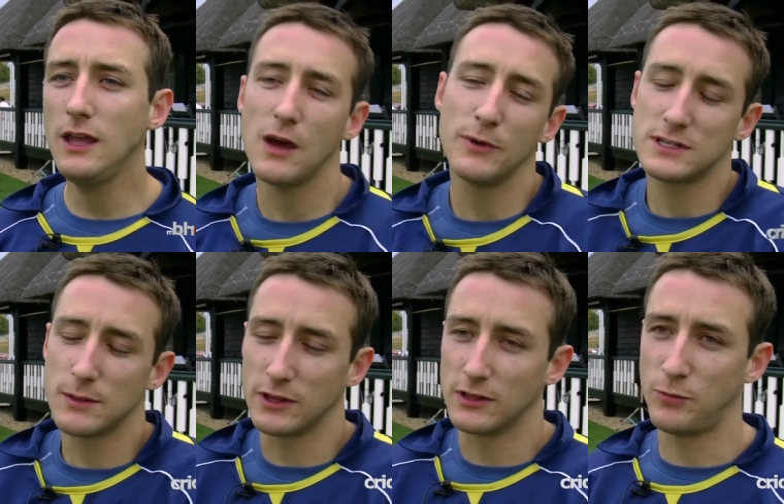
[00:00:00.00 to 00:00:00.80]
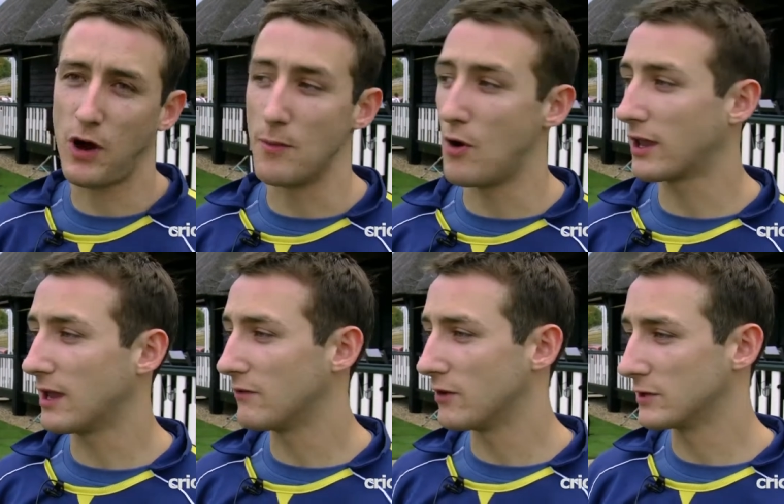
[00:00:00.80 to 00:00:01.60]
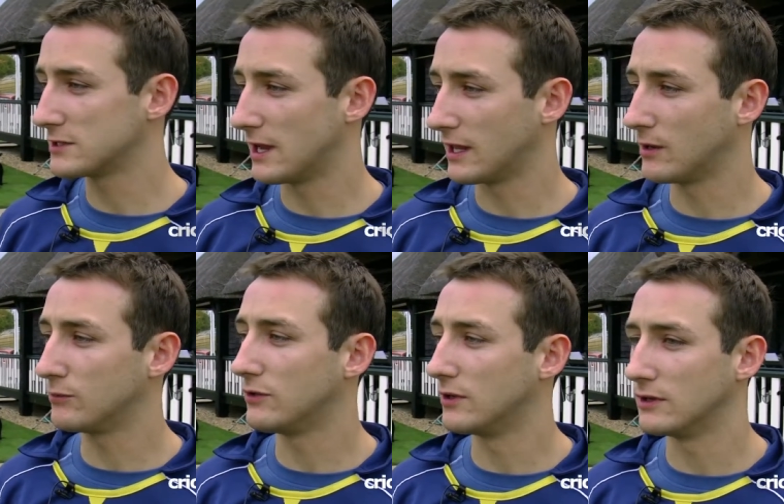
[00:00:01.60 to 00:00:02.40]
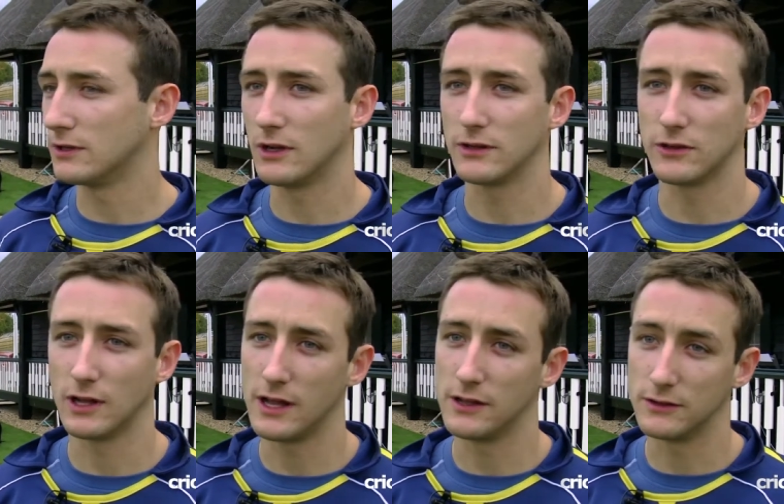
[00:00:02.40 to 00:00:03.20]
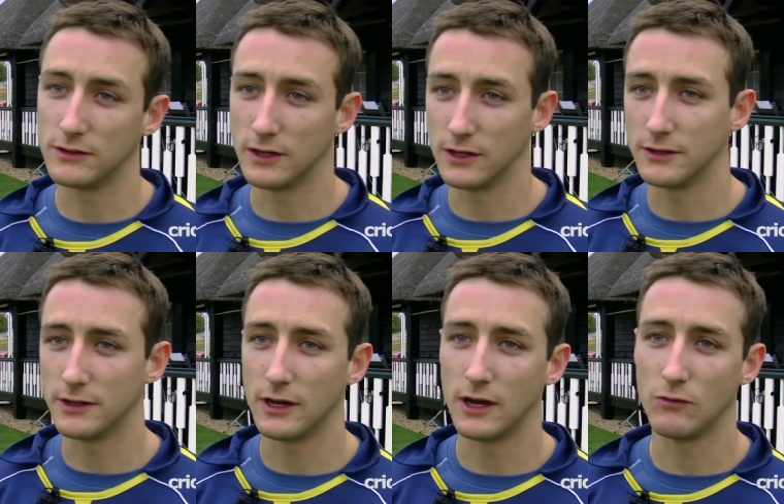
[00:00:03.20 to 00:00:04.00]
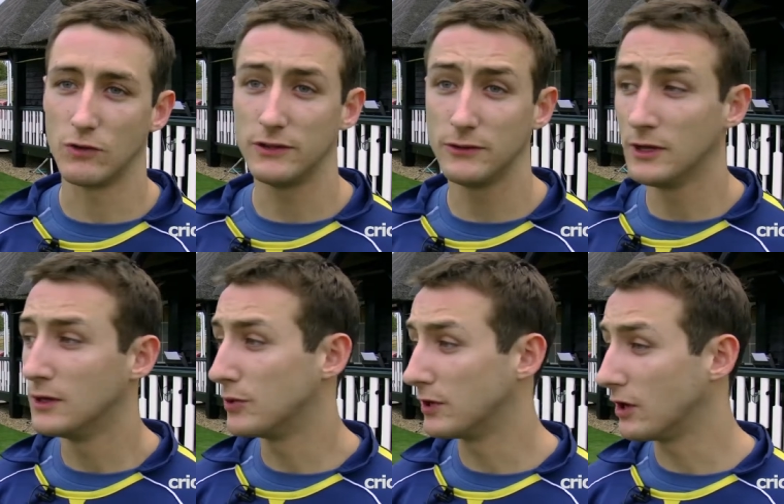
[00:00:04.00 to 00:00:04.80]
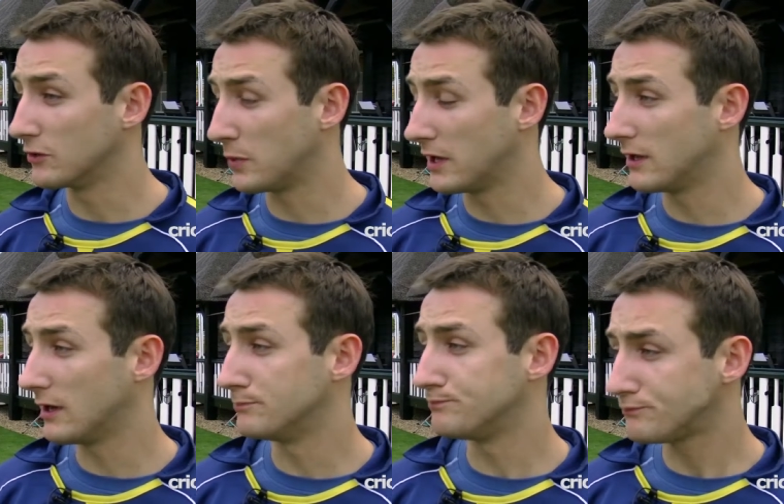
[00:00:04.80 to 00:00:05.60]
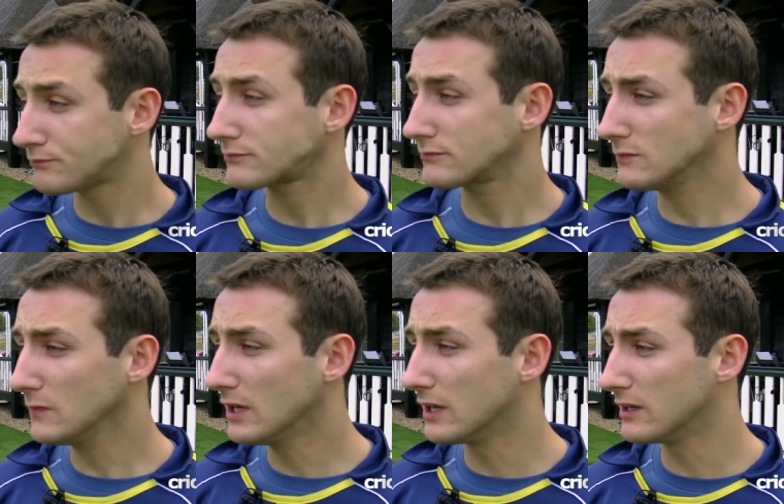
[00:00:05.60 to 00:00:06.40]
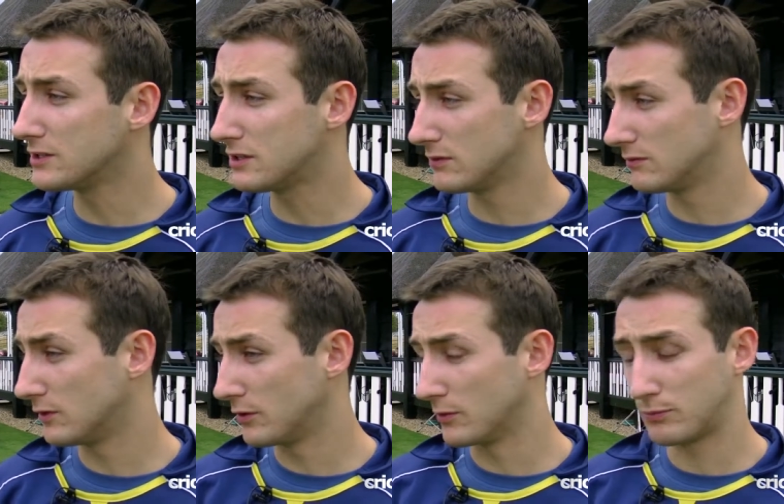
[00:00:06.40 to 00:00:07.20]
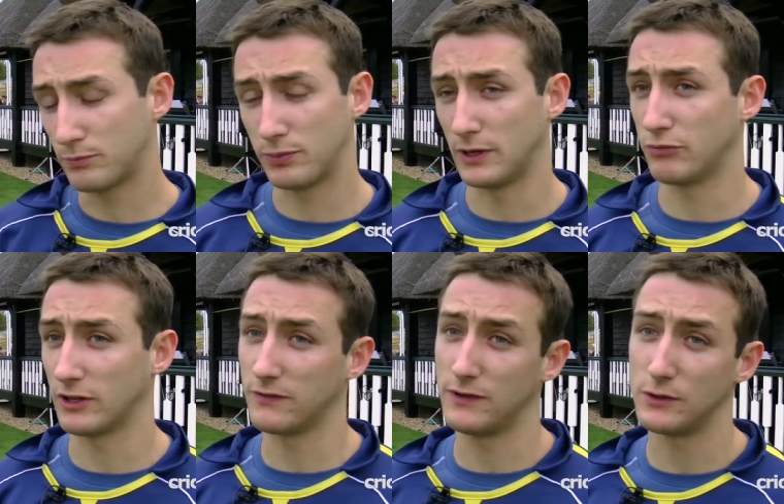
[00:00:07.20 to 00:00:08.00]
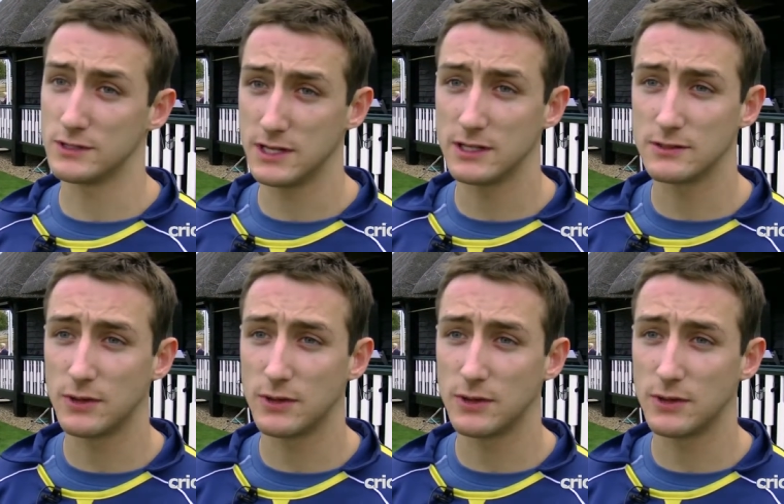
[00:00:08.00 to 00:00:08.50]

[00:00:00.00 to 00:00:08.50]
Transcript: Yeah, I mean it's something that's part of my game, very much standing up to the likes of Glenn and Reese, but no, it's been bringing the fielders in is